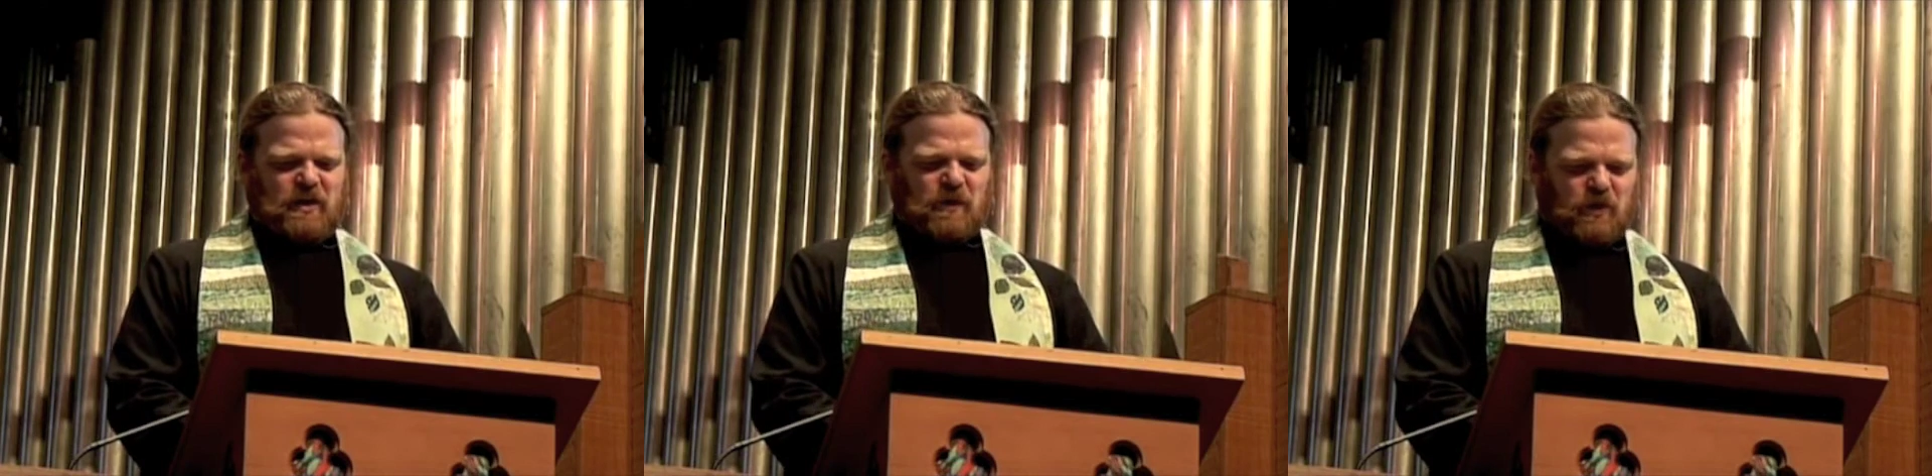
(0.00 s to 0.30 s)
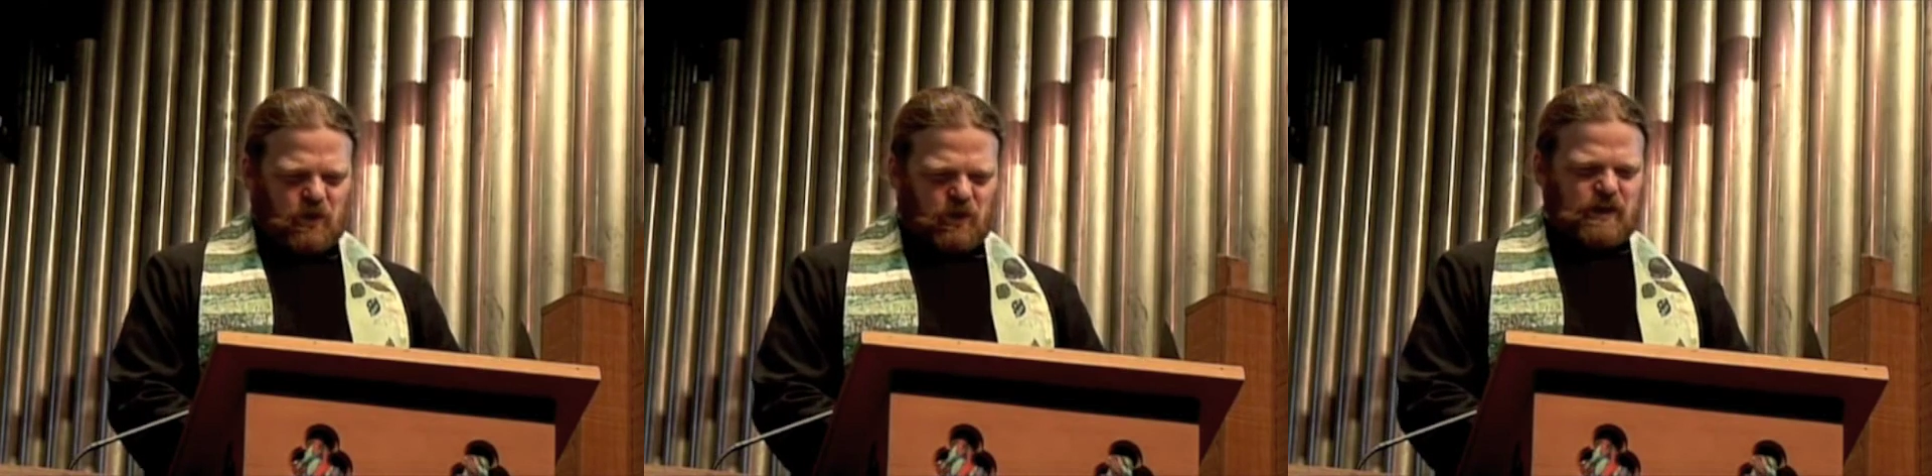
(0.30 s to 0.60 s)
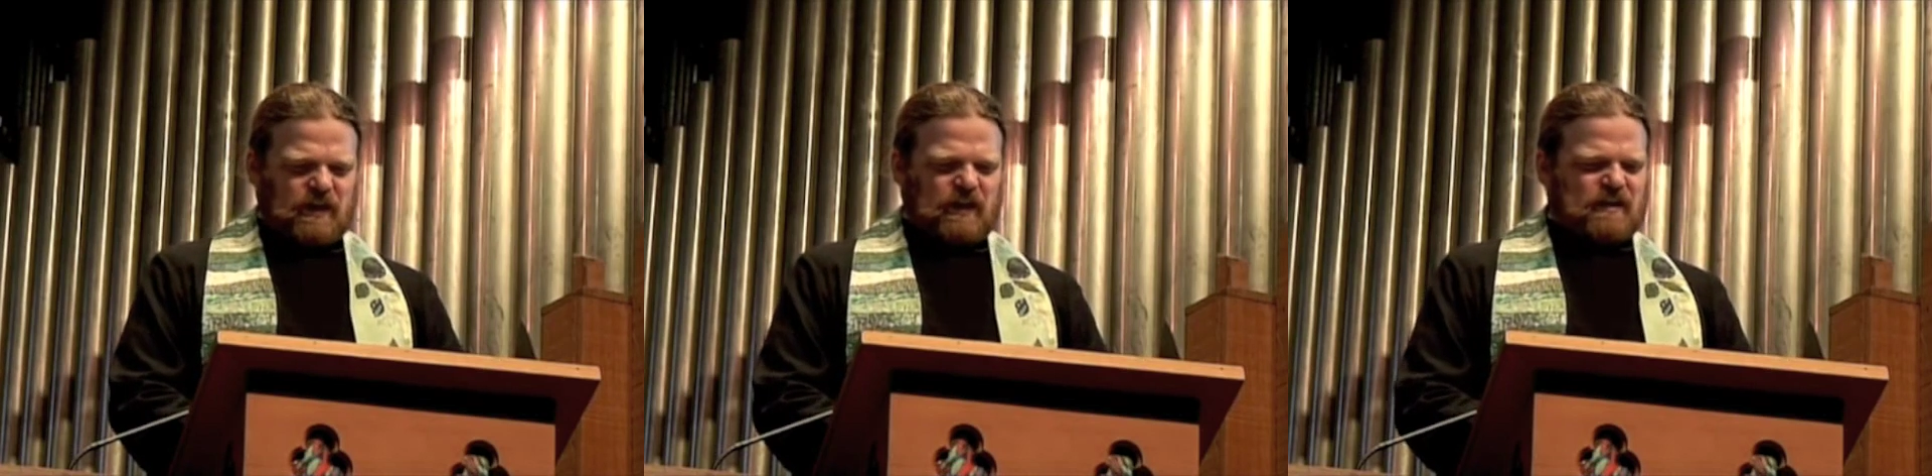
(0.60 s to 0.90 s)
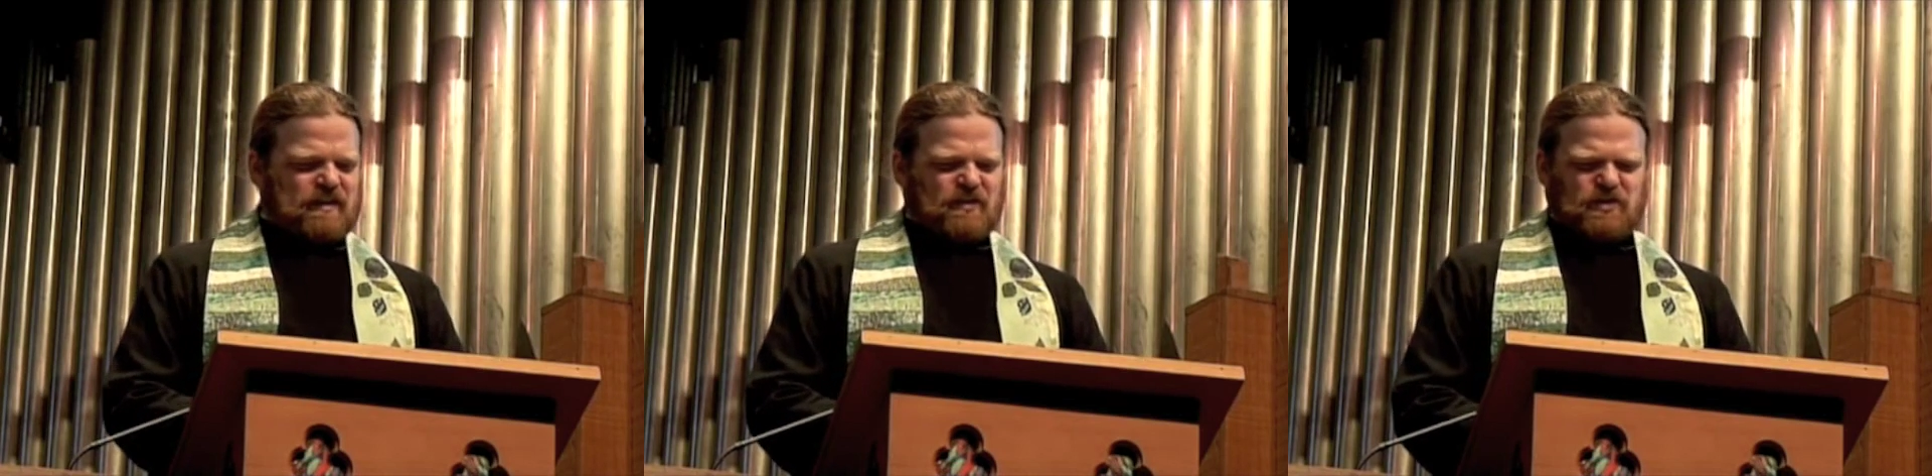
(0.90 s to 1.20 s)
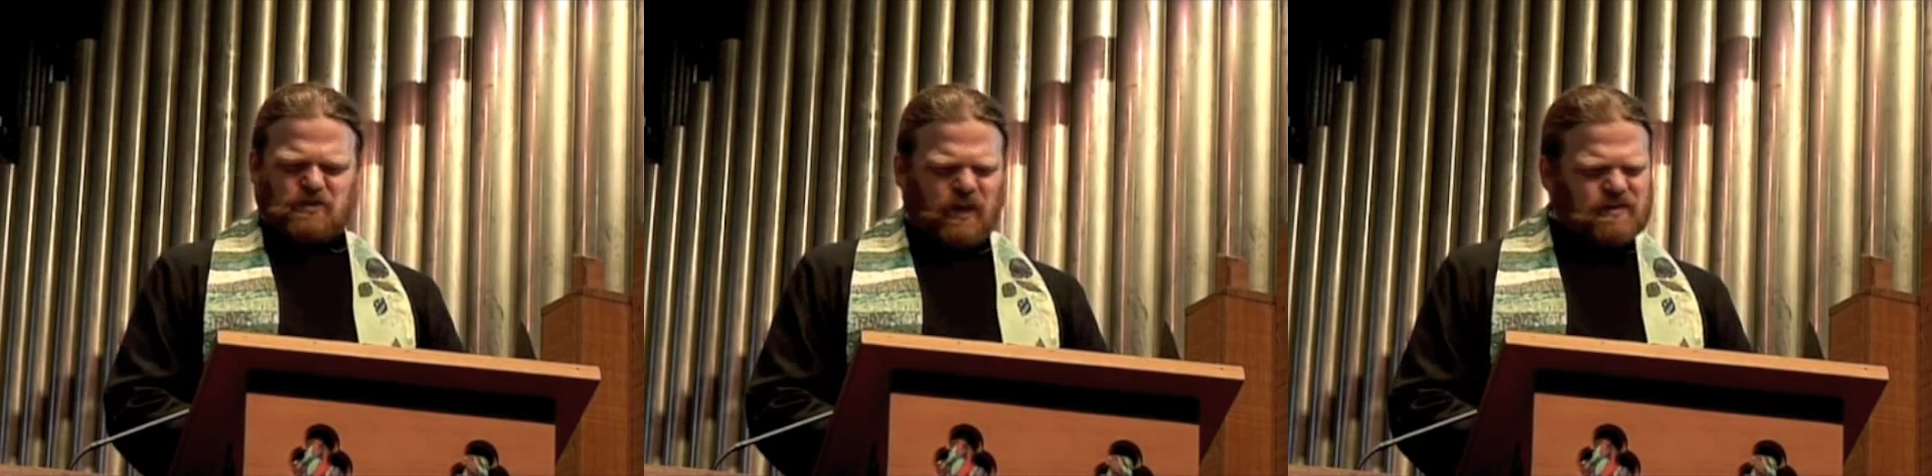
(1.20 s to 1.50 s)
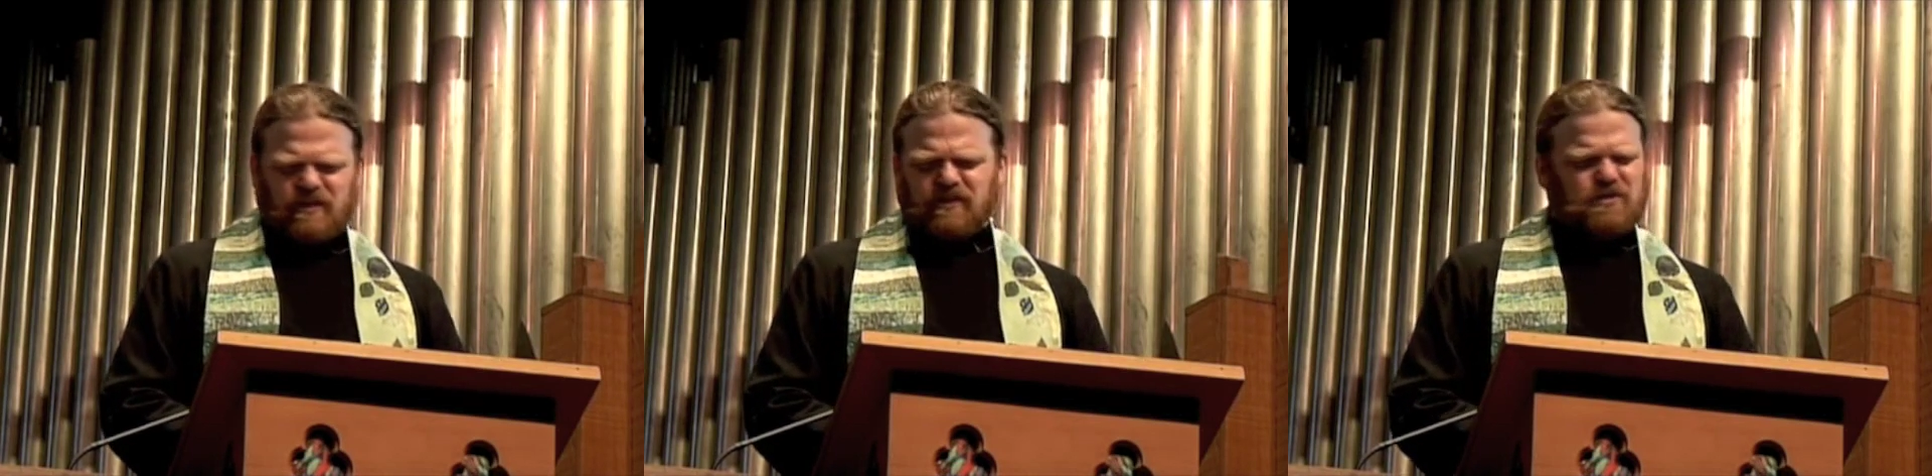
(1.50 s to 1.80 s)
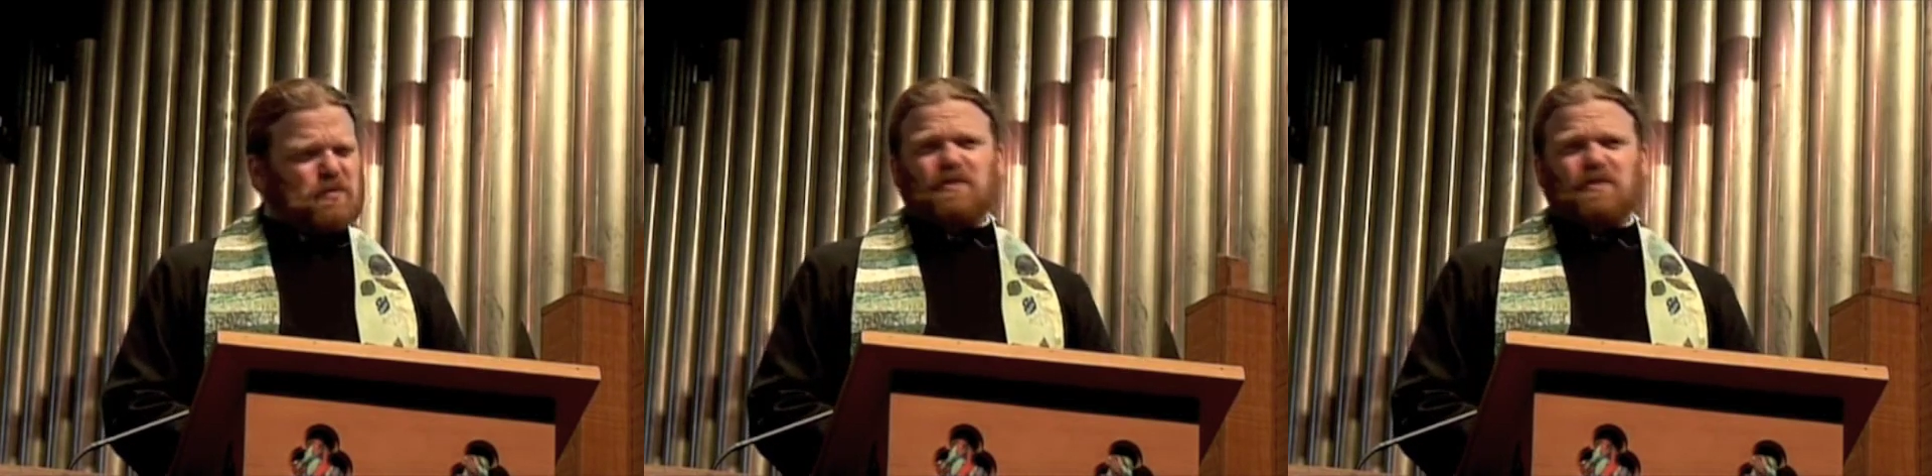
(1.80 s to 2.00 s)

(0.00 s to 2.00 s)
recording their struggles,